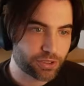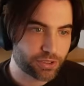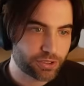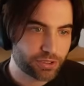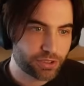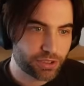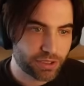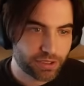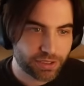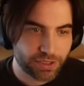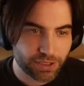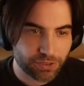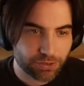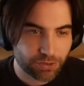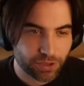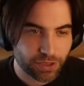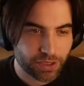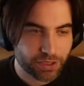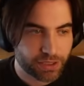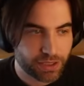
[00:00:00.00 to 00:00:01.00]
Jitsi,
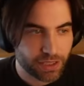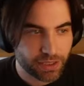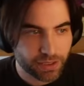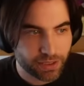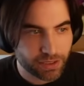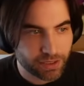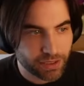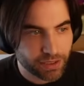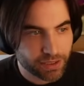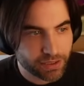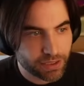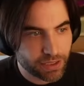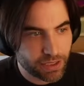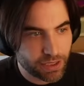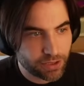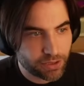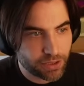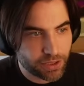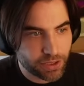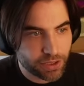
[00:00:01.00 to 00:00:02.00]
Rocket Chat, and
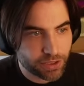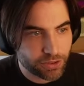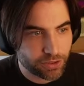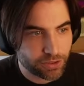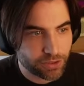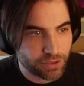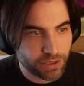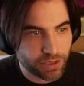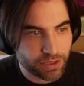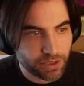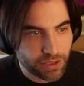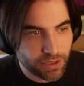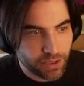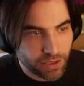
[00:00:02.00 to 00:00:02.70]
Nextcloud, and I know that